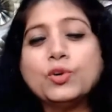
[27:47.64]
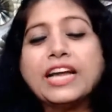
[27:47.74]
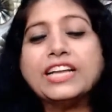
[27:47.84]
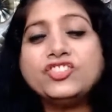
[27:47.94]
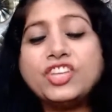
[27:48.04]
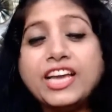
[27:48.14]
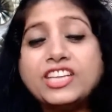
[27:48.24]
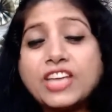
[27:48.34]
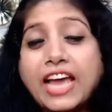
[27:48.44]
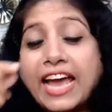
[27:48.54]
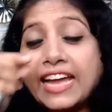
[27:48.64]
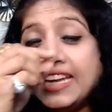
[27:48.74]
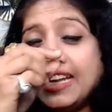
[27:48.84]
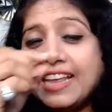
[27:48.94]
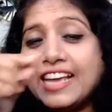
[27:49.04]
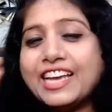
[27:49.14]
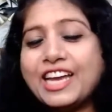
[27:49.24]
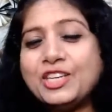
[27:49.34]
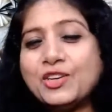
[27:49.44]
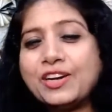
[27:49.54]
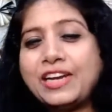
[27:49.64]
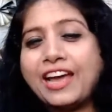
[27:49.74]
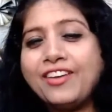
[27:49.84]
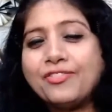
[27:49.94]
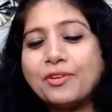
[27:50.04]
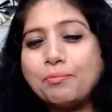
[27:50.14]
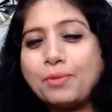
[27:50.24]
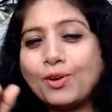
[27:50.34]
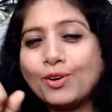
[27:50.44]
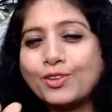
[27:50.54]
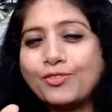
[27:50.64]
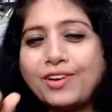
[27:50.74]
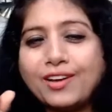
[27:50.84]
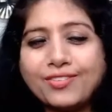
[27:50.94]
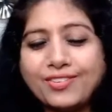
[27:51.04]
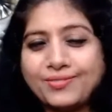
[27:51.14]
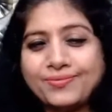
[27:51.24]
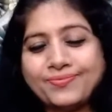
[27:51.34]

You can change anything in your life because of love.